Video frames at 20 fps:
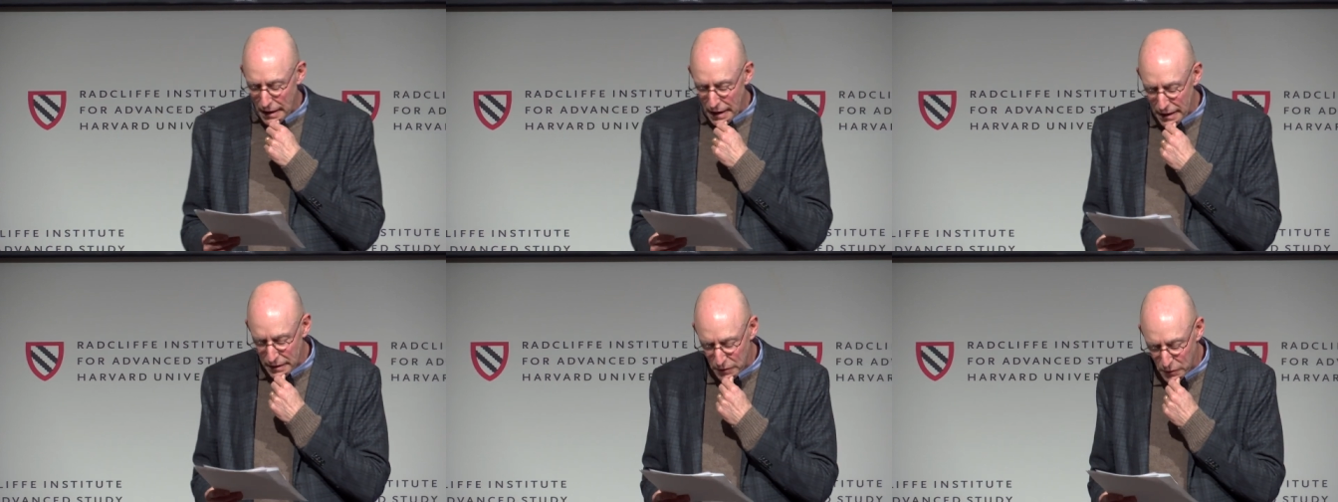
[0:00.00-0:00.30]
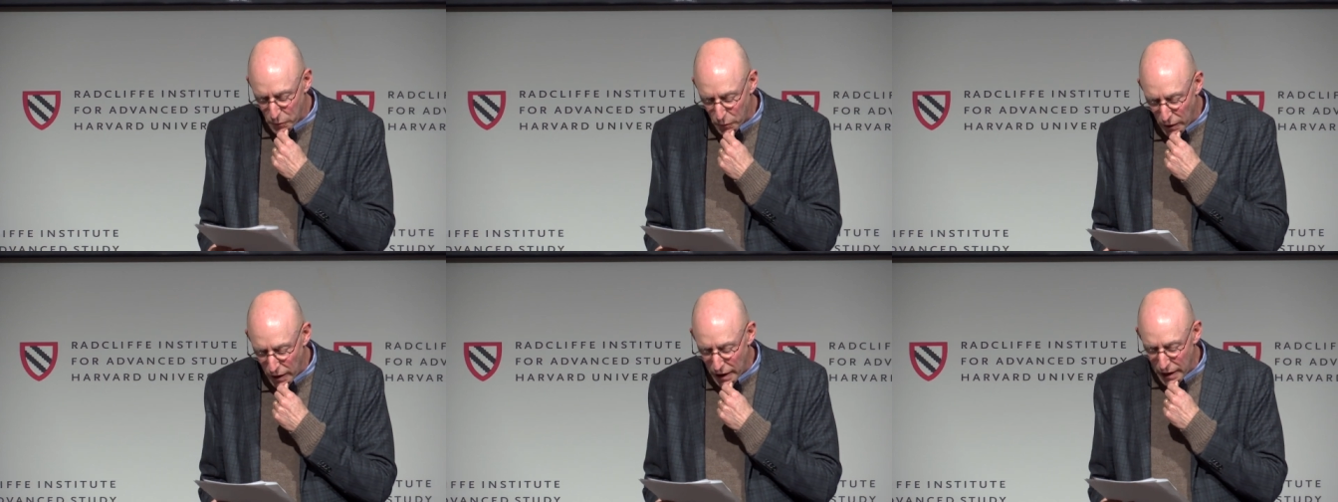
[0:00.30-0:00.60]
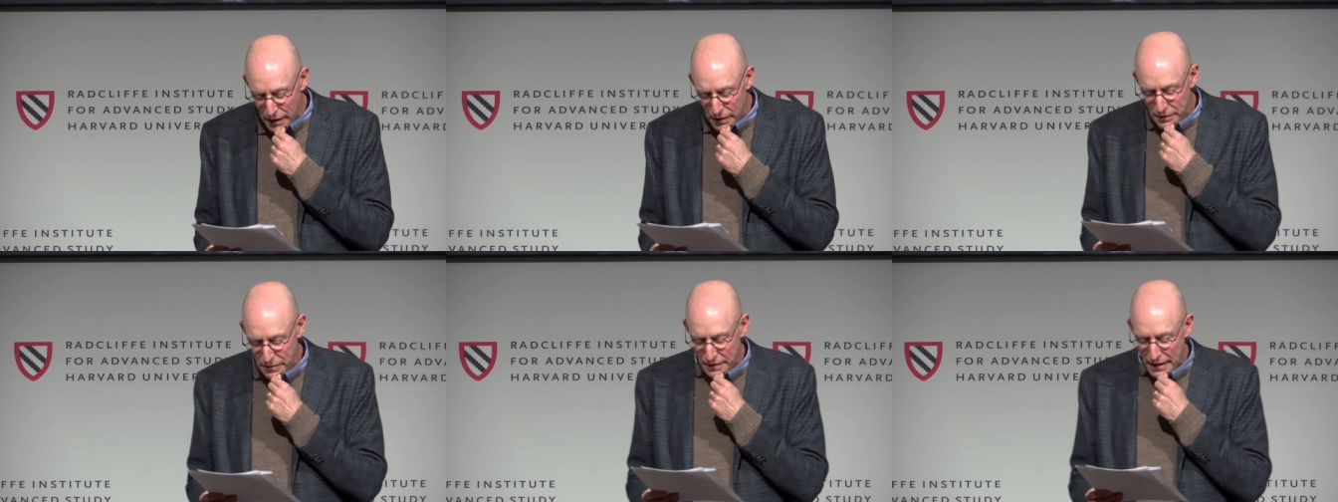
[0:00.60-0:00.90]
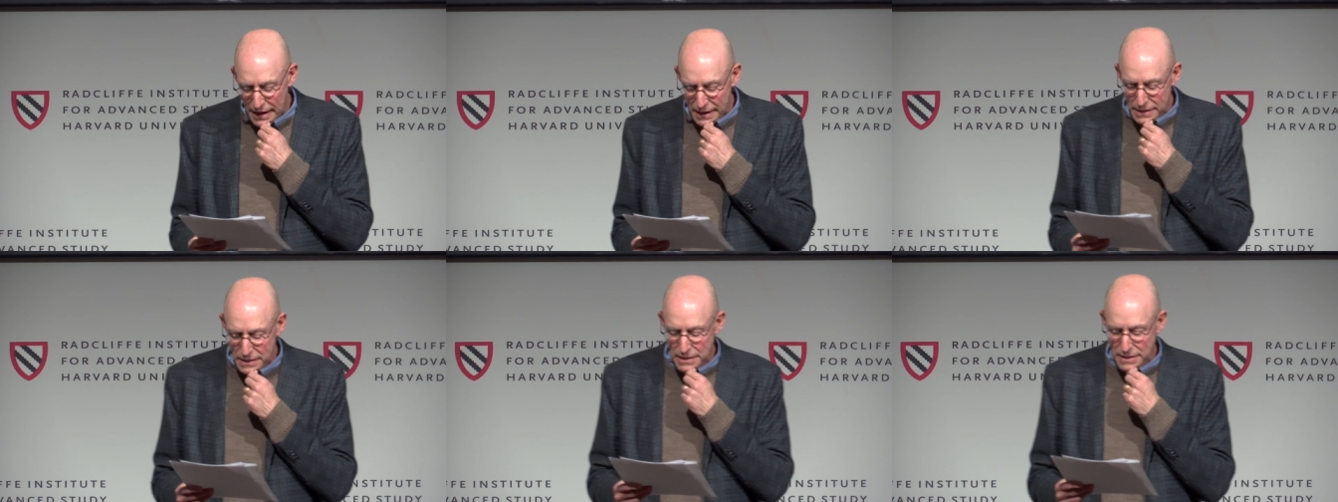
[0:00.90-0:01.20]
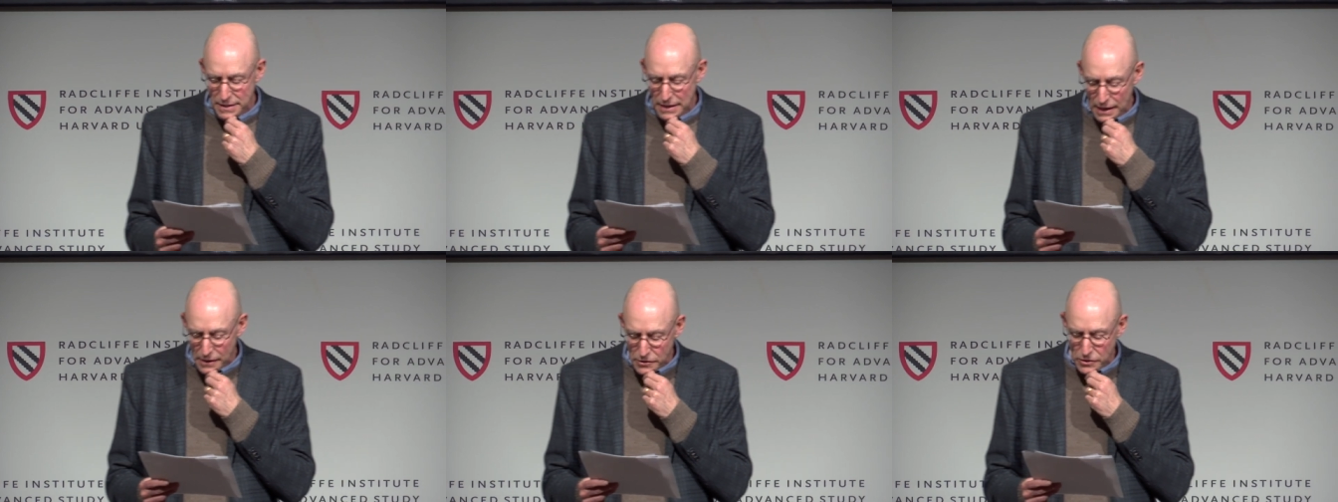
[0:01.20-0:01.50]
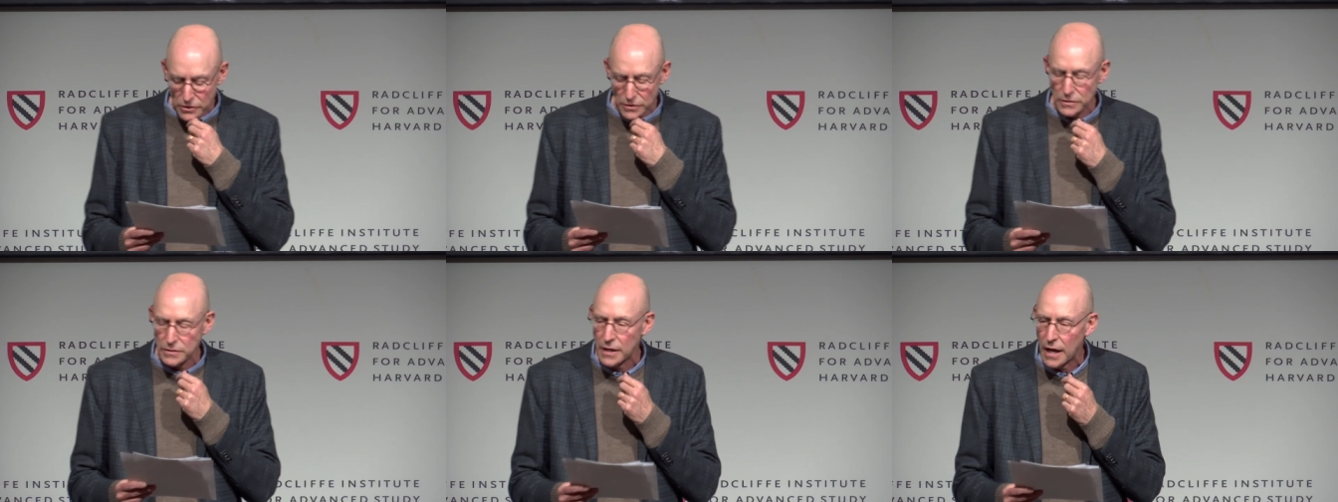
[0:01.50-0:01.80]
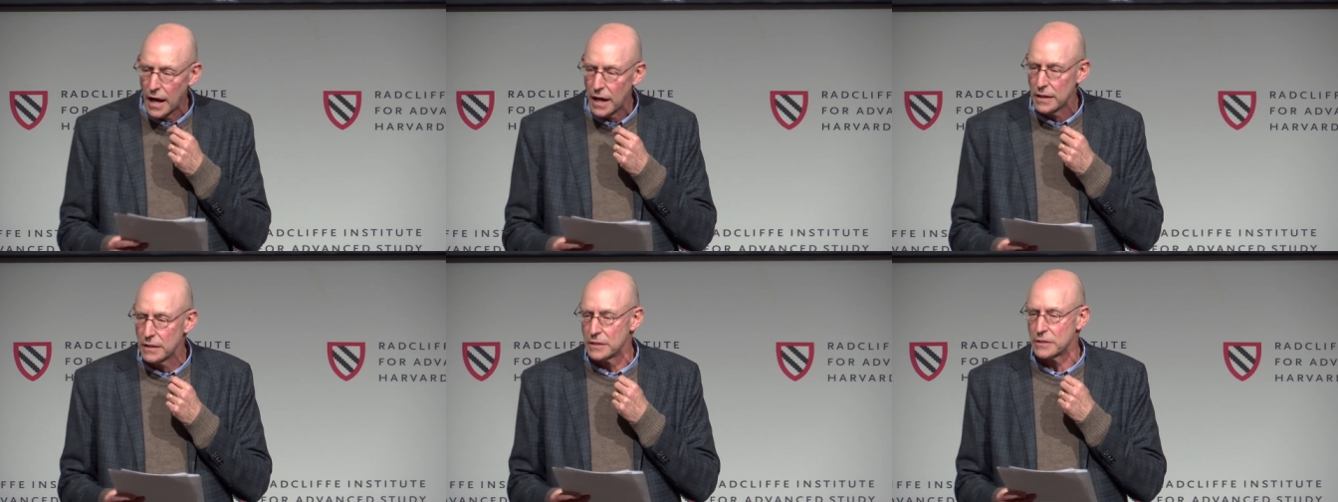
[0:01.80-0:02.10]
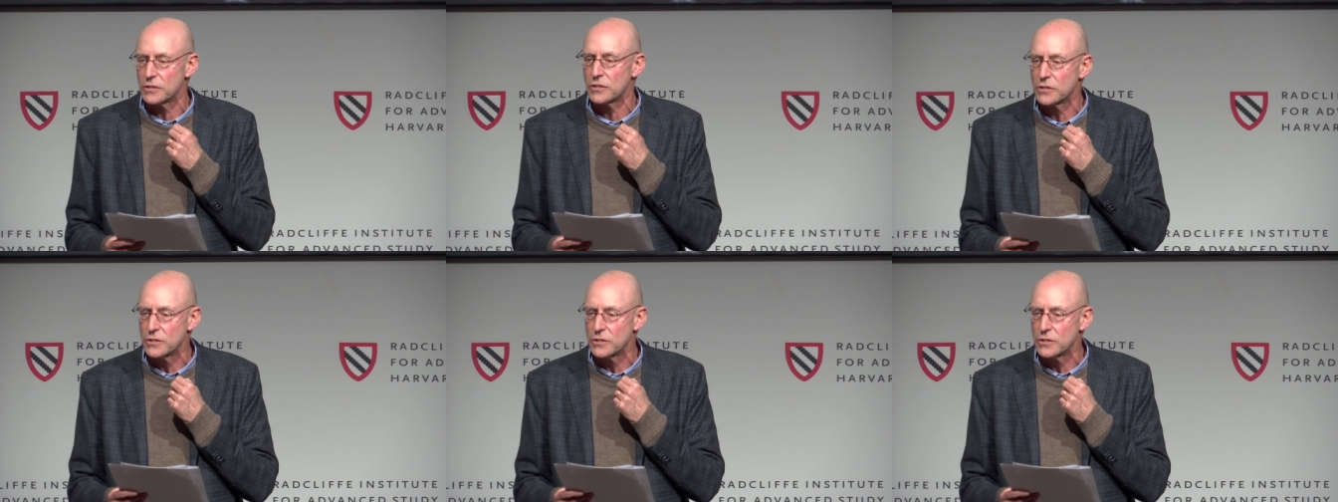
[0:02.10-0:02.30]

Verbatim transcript: had acquired that essential knowledge